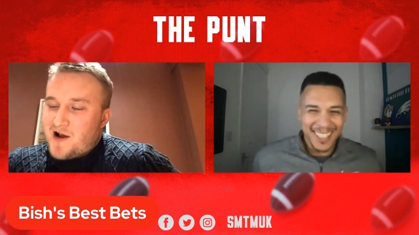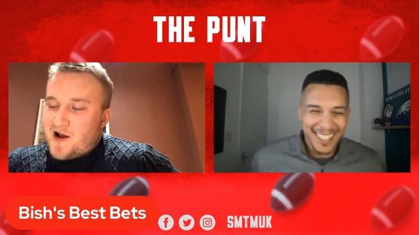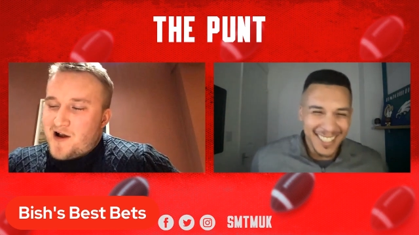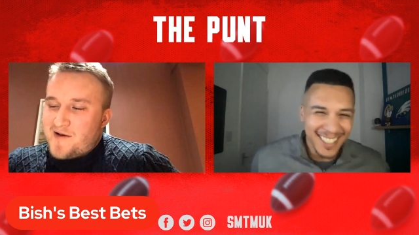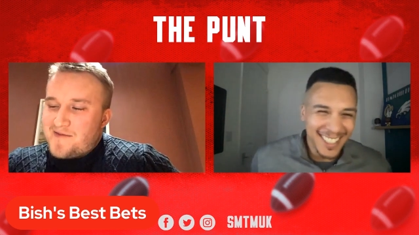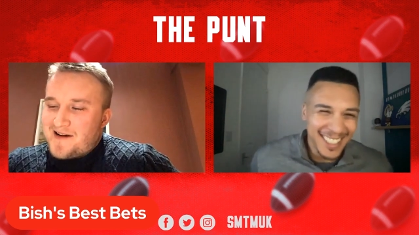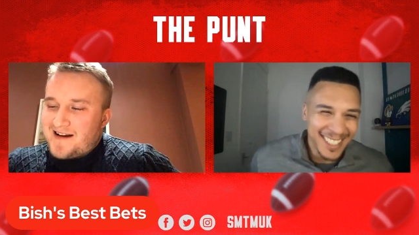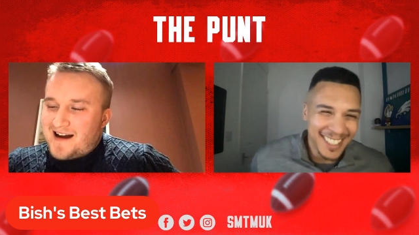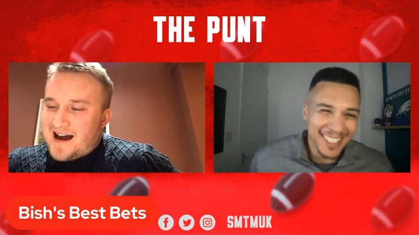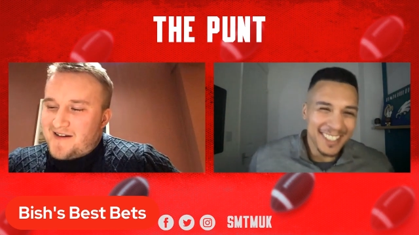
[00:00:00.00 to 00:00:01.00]
Speaker 1: Um,
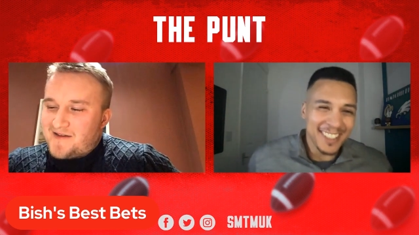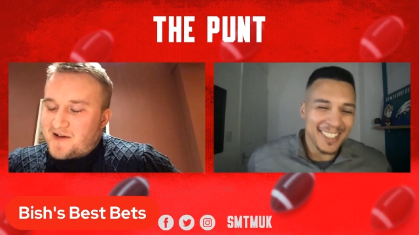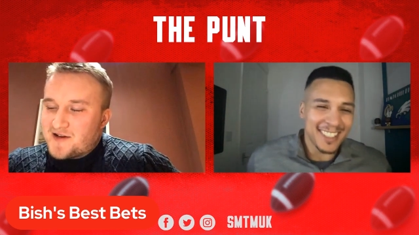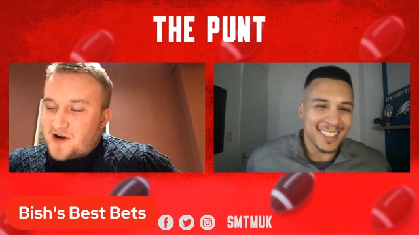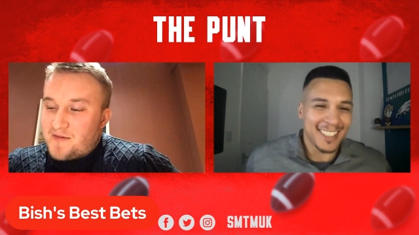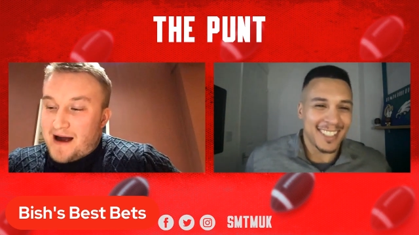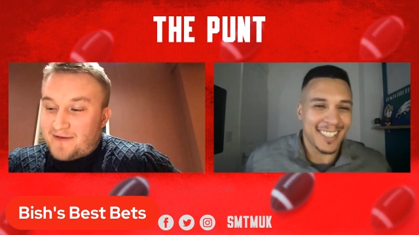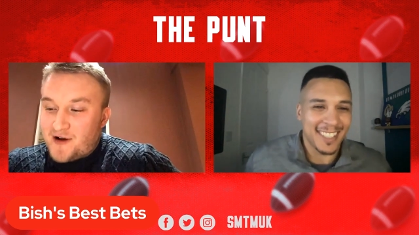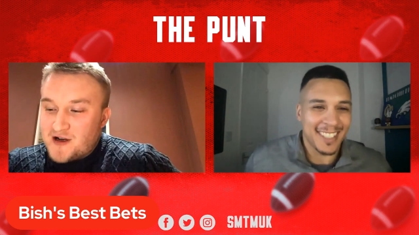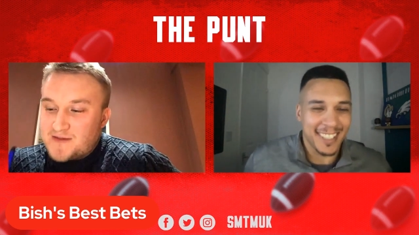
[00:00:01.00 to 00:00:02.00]
I've got, so my
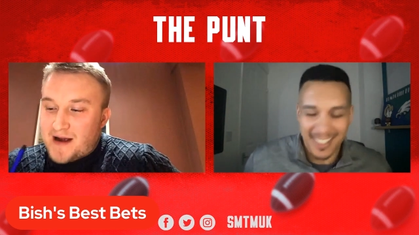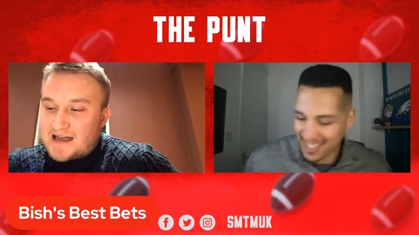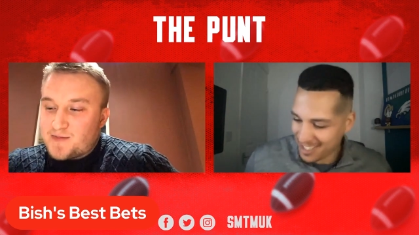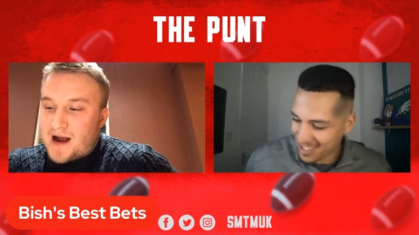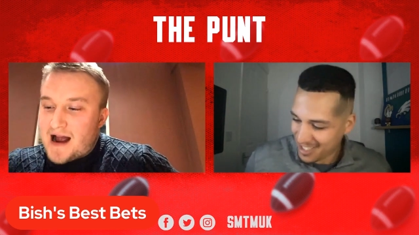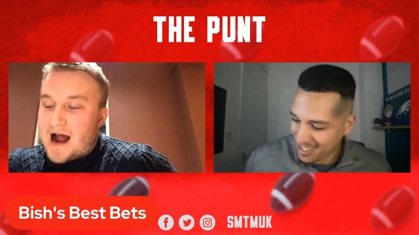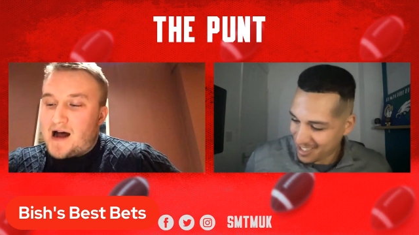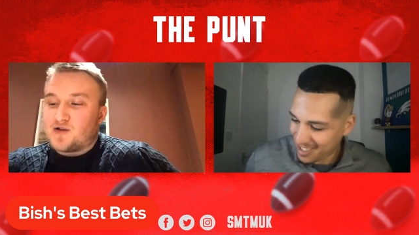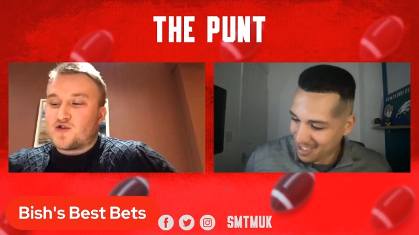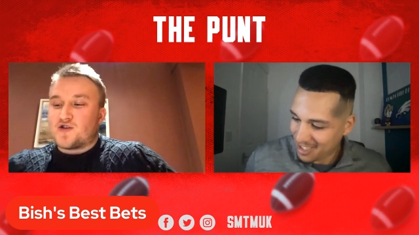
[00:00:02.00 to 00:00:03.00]
first best bet,
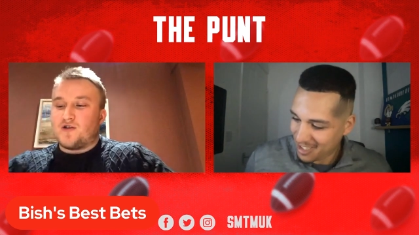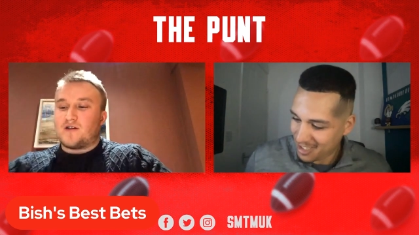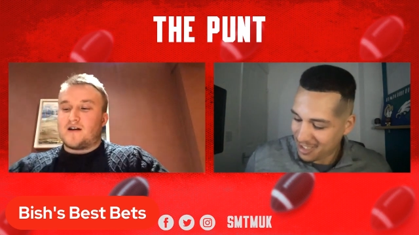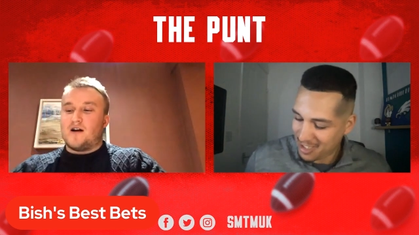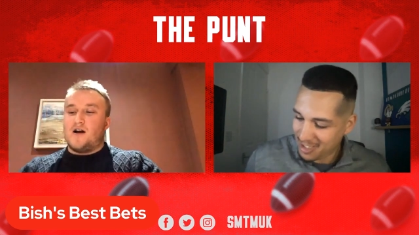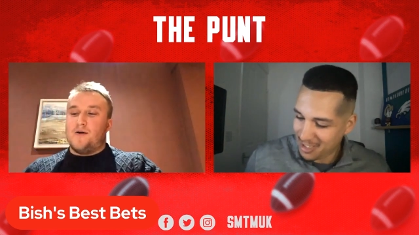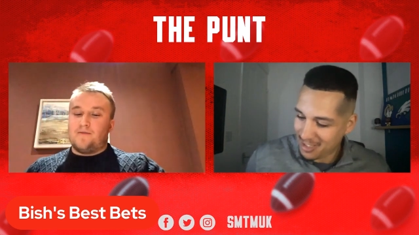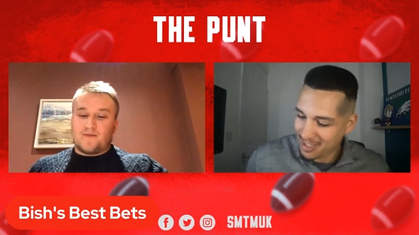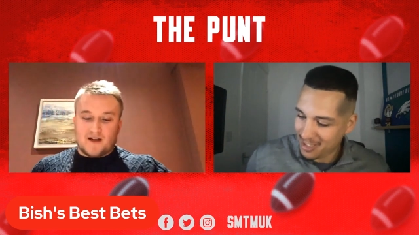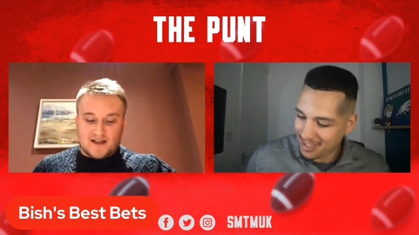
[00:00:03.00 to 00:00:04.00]
I'll chuck um,
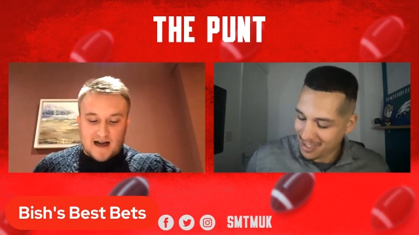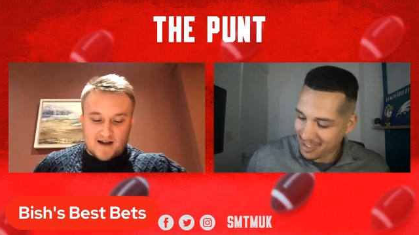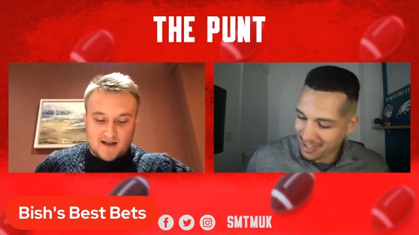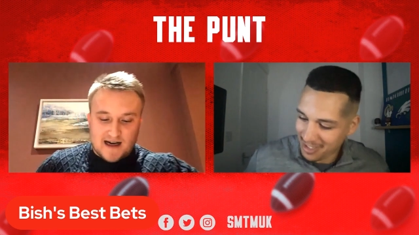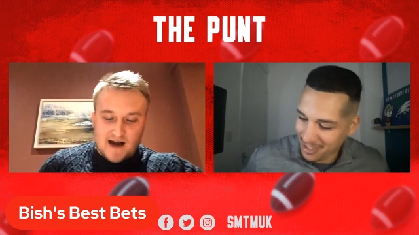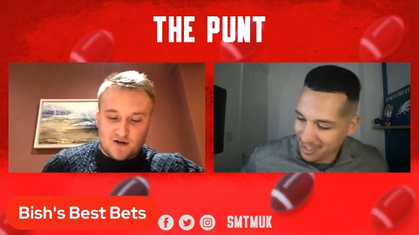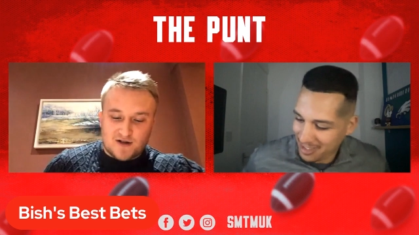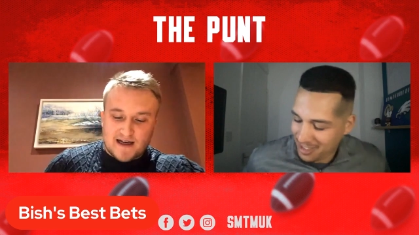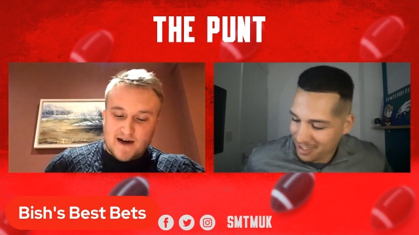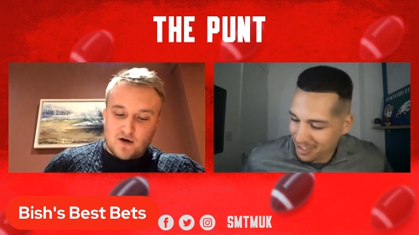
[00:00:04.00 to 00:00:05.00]
the Seattle
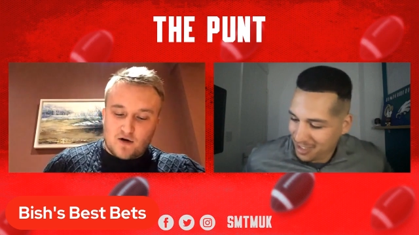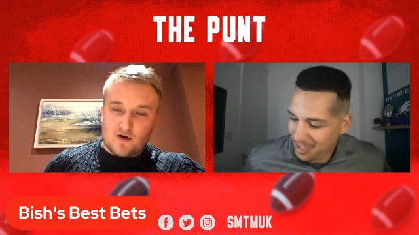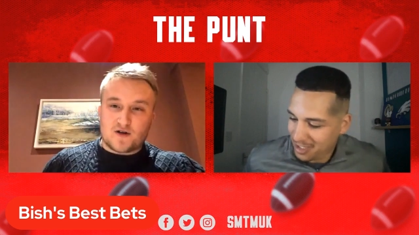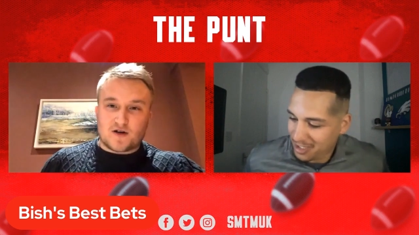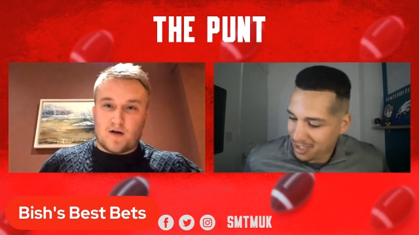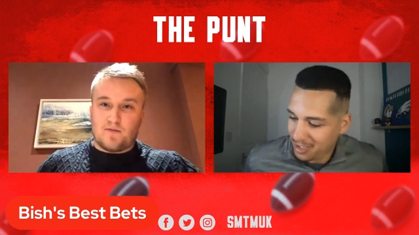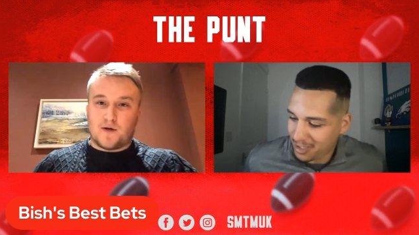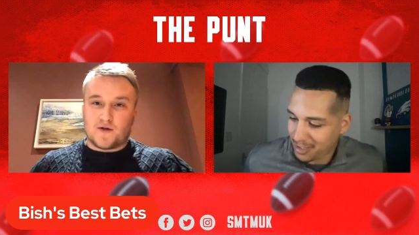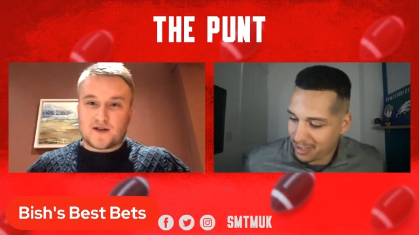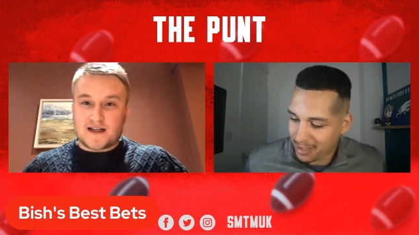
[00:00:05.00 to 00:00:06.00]
Seahawks on
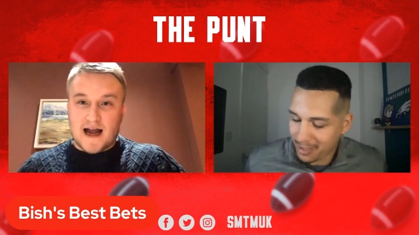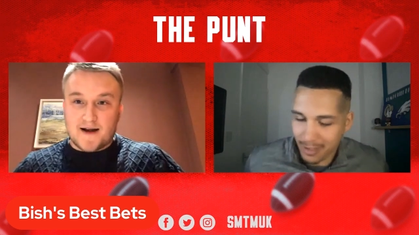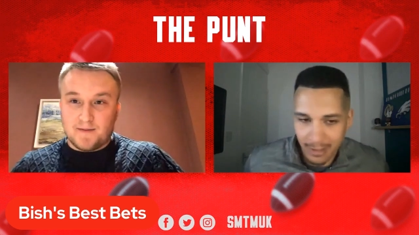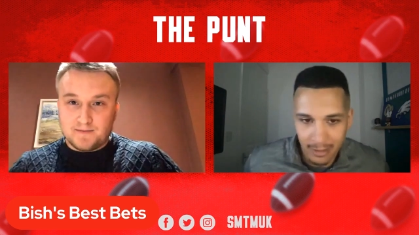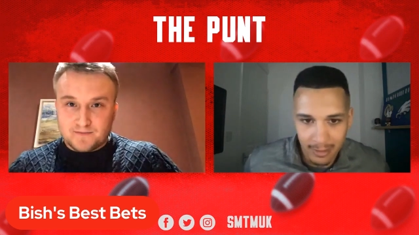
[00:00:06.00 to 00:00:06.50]
plus ten.